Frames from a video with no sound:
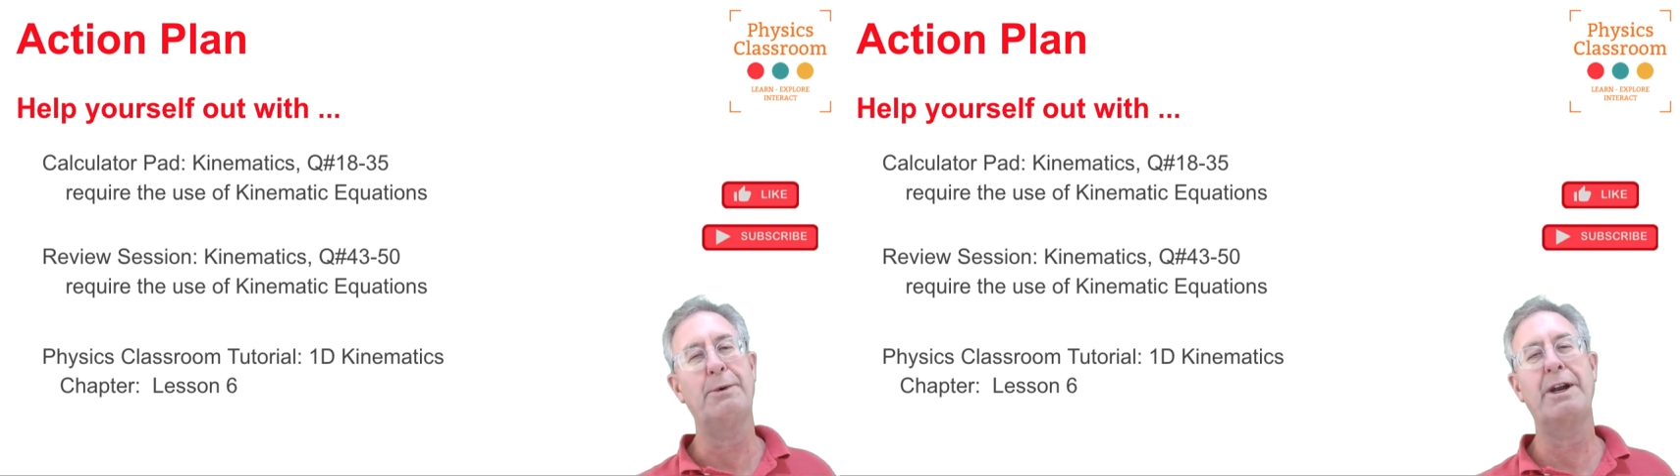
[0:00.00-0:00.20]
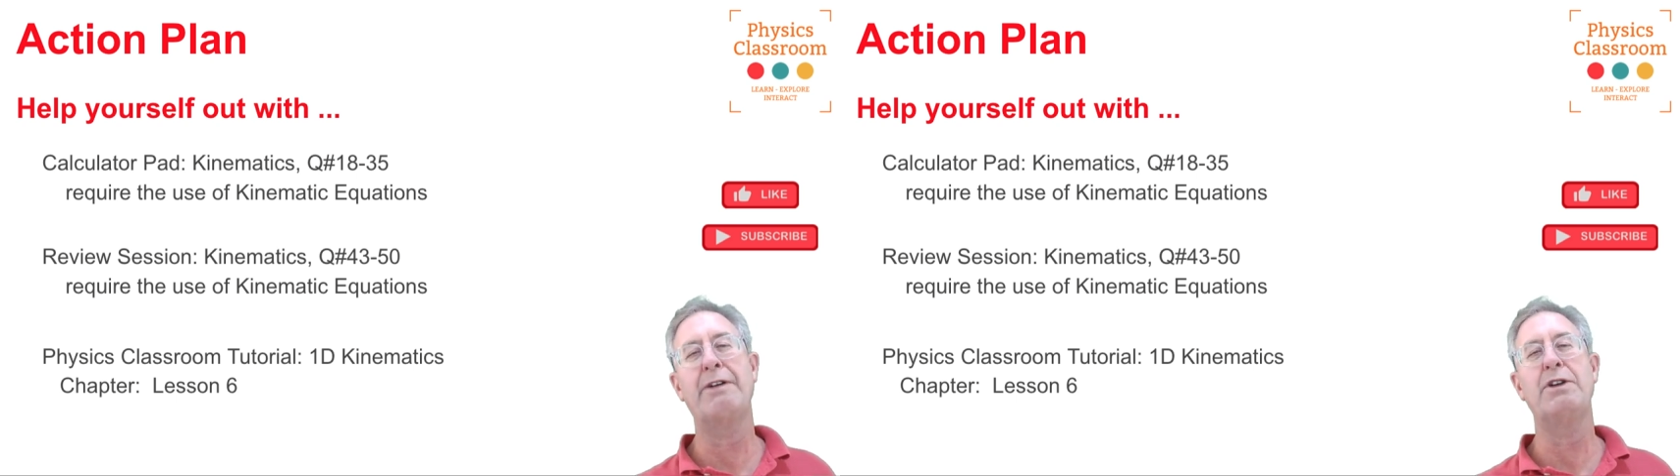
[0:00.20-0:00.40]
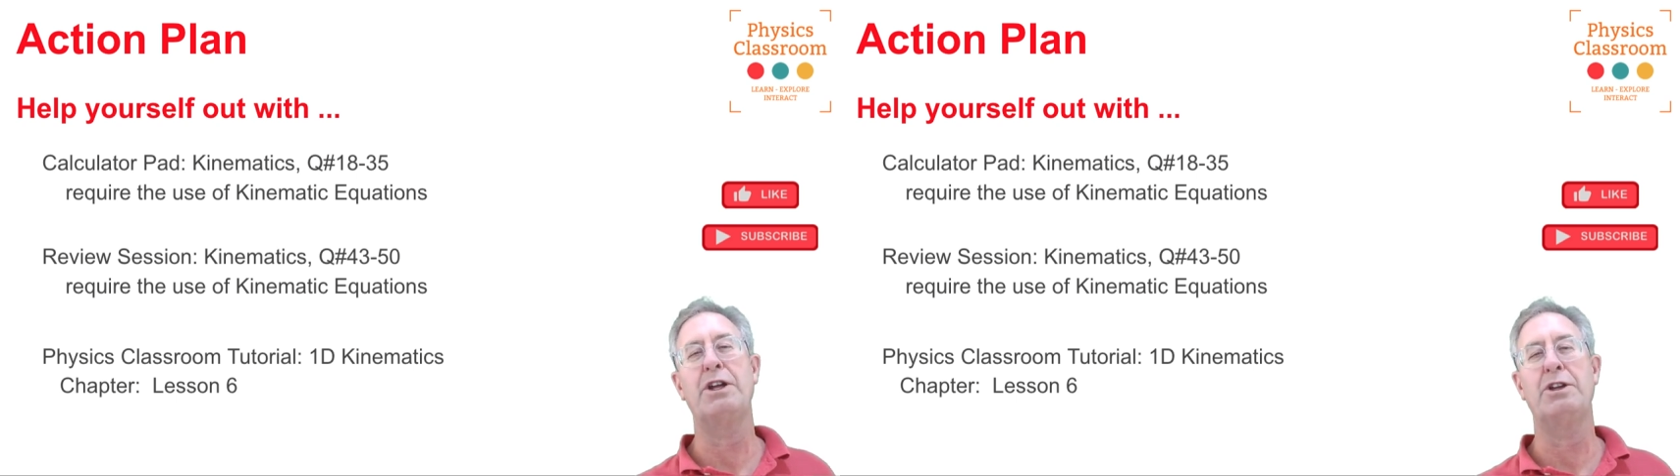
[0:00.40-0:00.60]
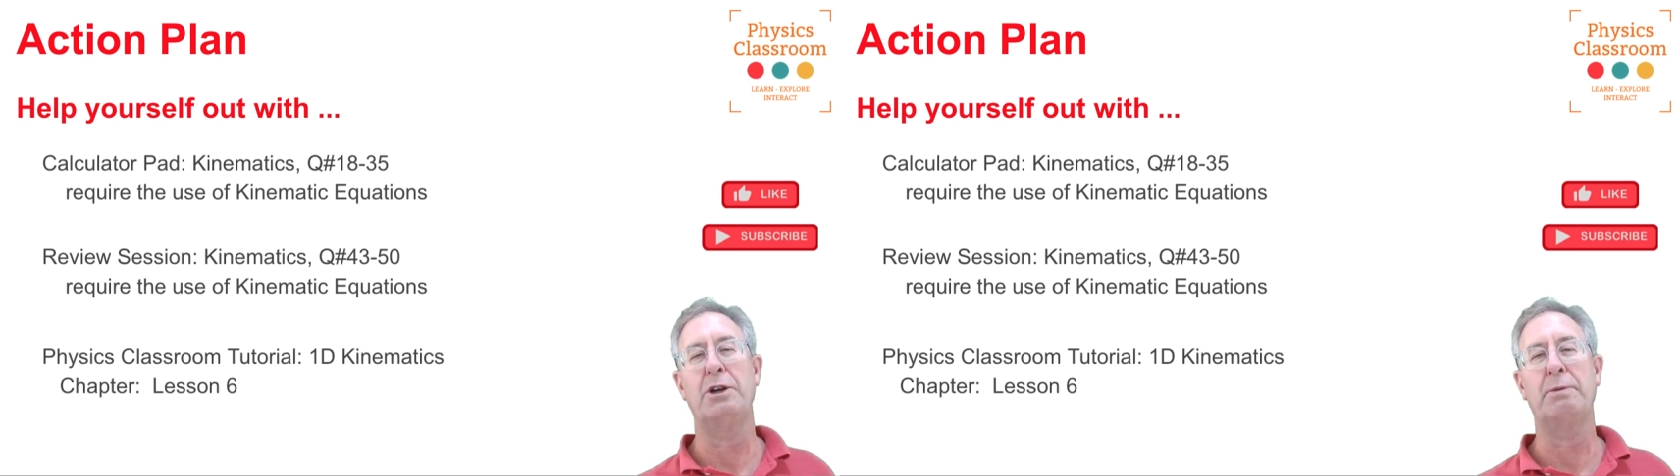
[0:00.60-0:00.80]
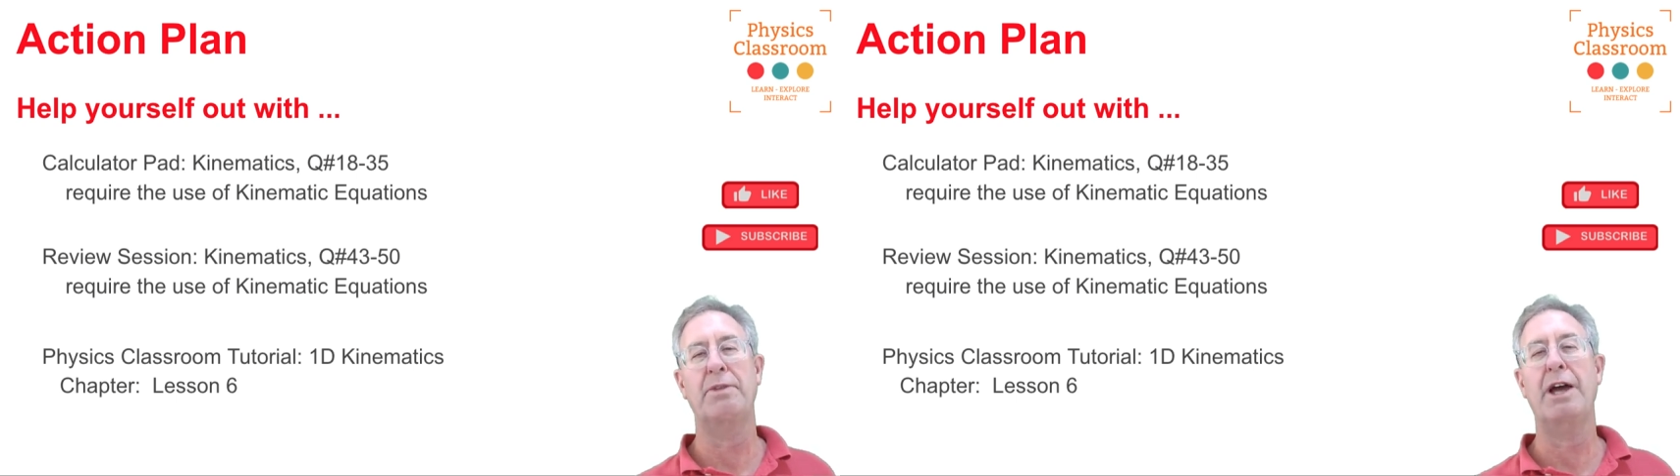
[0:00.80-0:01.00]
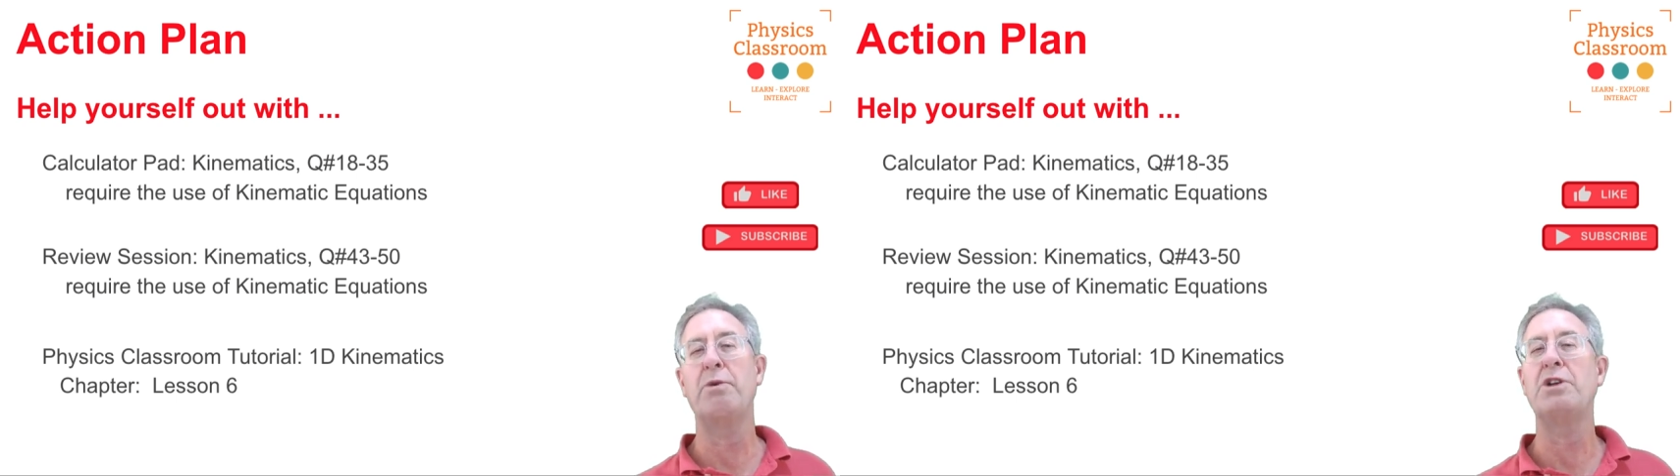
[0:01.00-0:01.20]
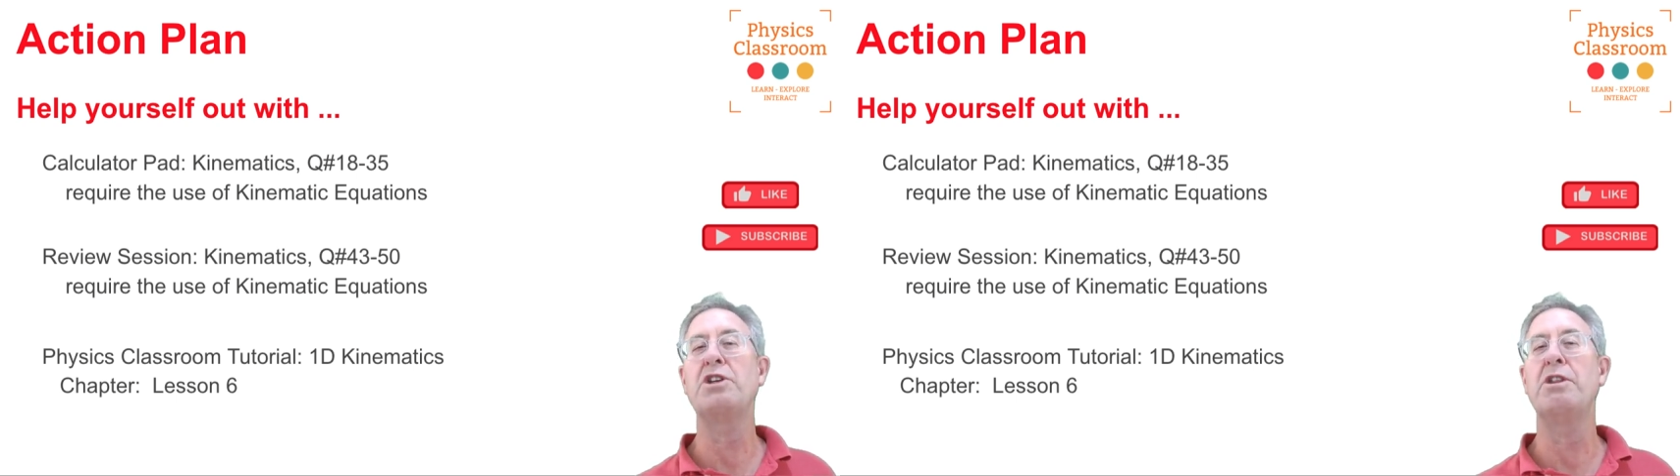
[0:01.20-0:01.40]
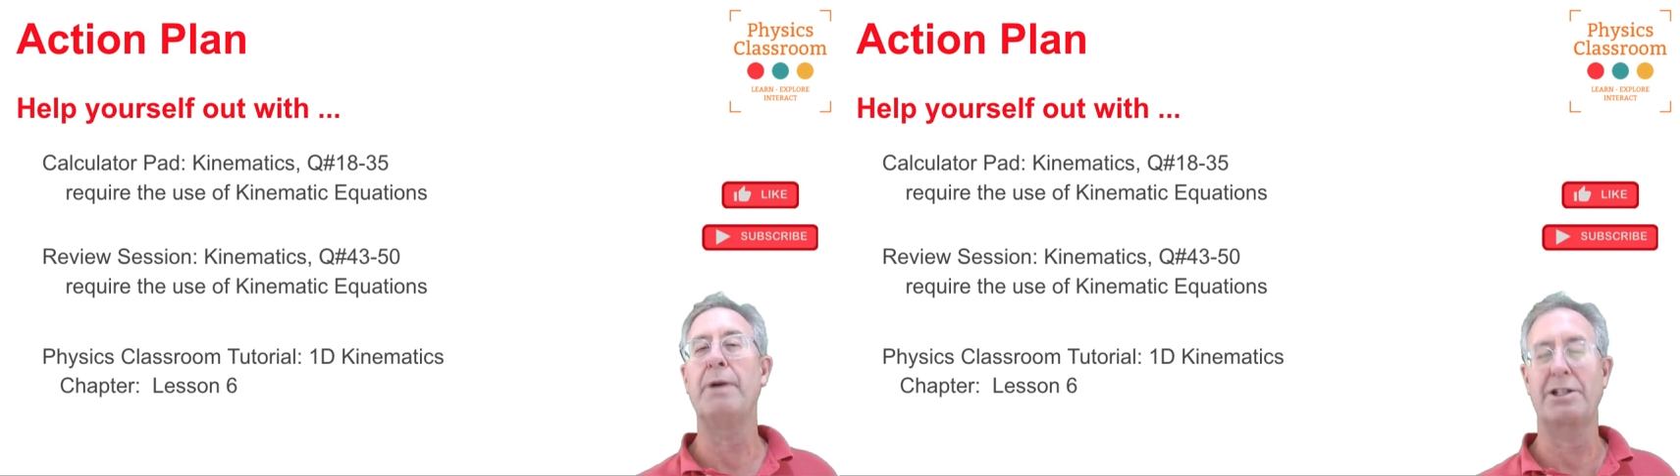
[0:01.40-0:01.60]
Well, whatever you do, I
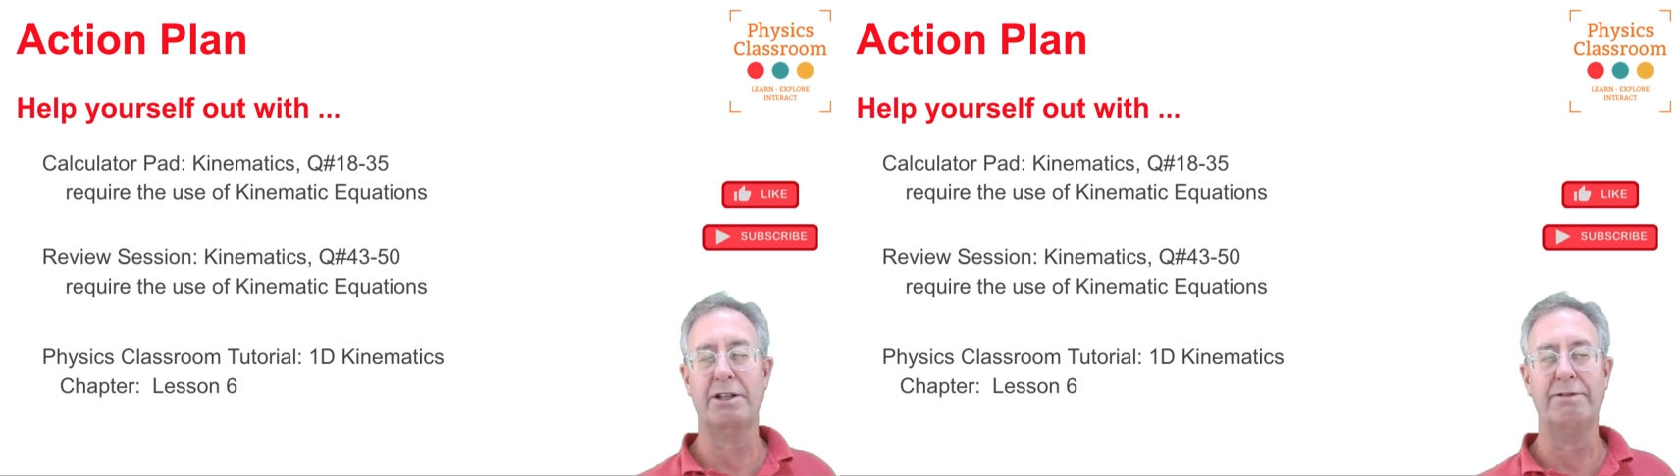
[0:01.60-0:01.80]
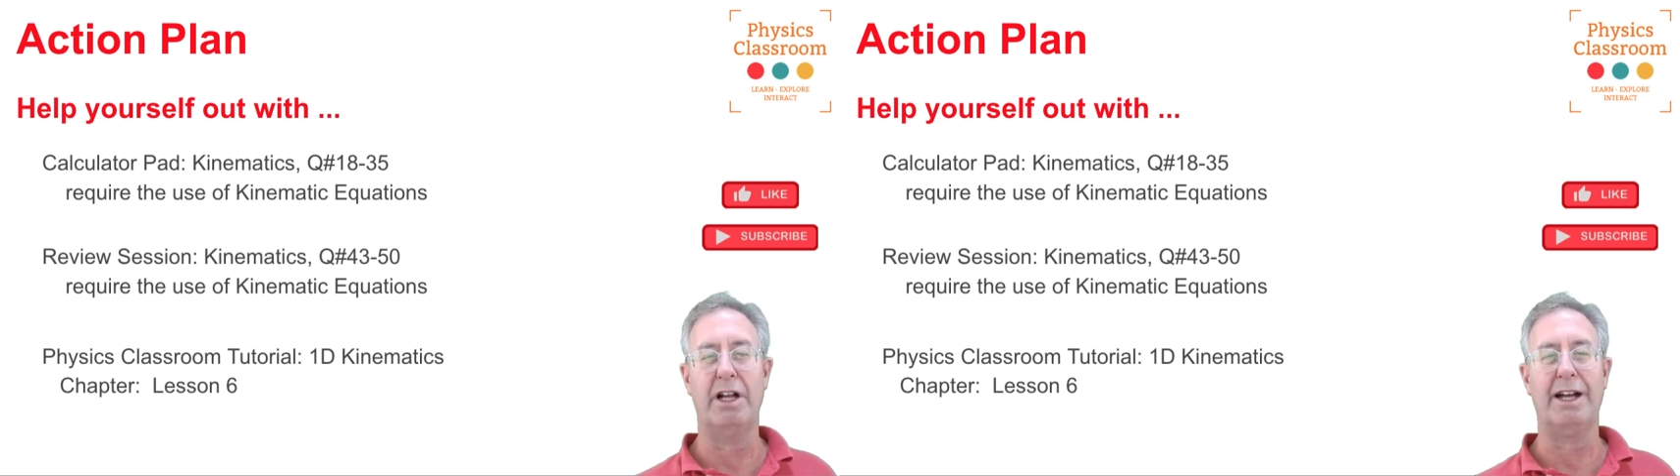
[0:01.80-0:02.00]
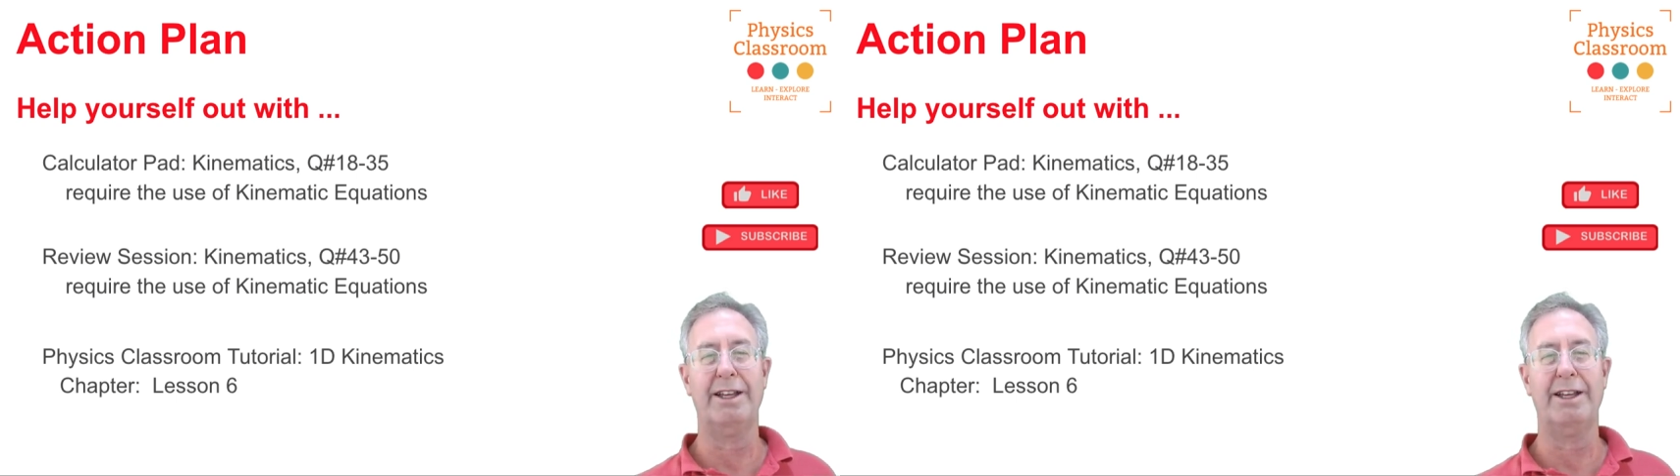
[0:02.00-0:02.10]
wish you the best of